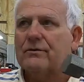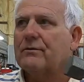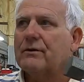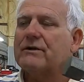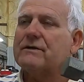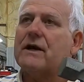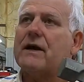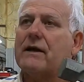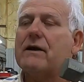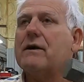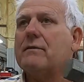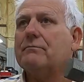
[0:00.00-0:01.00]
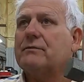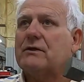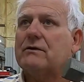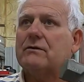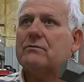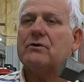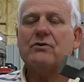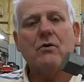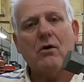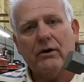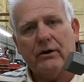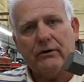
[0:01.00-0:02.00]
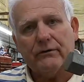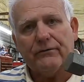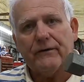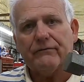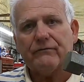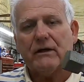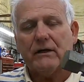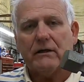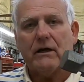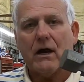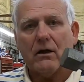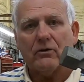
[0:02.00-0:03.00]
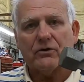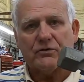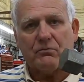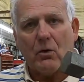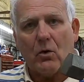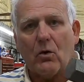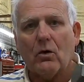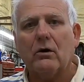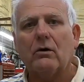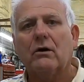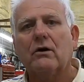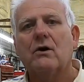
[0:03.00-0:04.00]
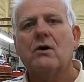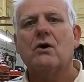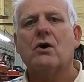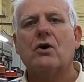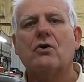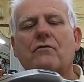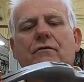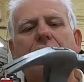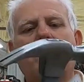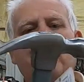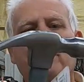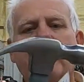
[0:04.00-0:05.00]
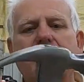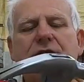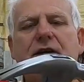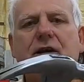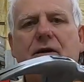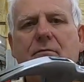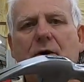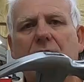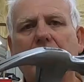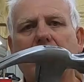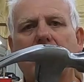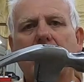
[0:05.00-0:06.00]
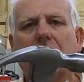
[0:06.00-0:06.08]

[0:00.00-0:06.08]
What does that come to? $215 more over this hammer?